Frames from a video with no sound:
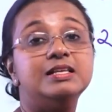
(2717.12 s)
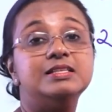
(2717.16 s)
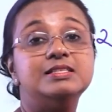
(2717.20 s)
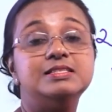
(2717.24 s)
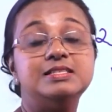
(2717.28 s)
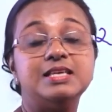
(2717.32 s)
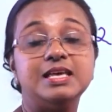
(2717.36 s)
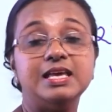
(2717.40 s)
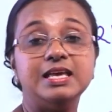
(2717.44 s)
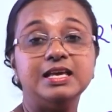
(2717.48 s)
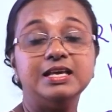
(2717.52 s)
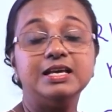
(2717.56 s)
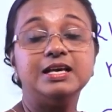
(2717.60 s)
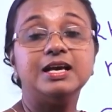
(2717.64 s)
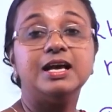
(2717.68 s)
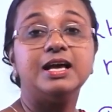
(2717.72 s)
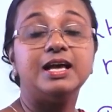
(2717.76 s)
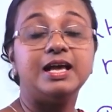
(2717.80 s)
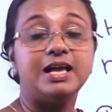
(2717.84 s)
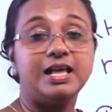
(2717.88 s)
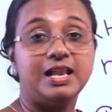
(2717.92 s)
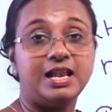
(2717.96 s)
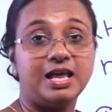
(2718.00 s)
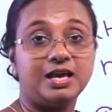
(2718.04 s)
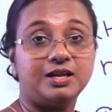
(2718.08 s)
zinc
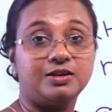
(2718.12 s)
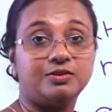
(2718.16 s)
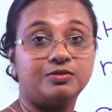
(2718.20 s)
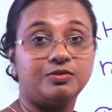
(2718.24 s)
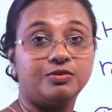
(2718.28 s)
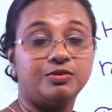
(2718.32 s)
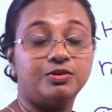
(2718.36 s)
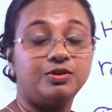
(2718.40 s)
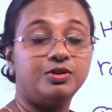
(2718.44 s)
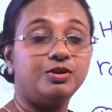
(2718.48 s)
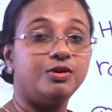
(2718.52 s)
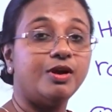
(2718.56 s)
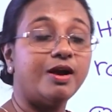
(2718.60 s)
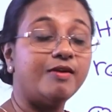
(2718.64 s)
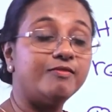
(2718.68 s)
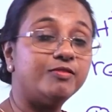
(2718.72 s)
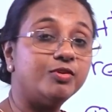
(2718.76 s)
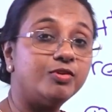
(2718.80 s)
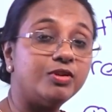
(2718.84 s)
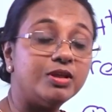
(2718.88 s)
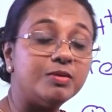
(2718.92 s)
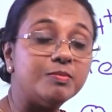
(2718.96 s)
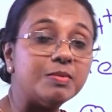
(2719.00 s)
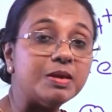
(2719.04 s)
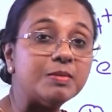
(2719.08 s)
electrode. You have to
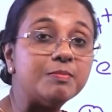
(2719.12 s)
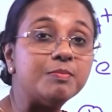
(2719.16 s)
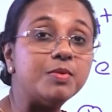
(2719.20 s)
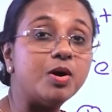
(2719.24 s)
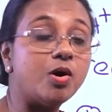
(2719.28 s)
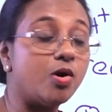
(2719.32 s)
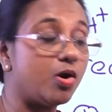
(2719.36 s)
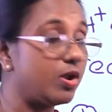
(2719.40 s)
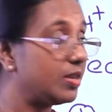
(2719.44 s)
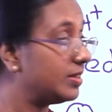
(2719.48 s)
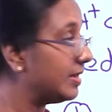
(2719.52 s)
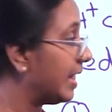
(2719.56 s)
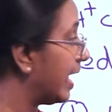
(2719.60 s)
remember all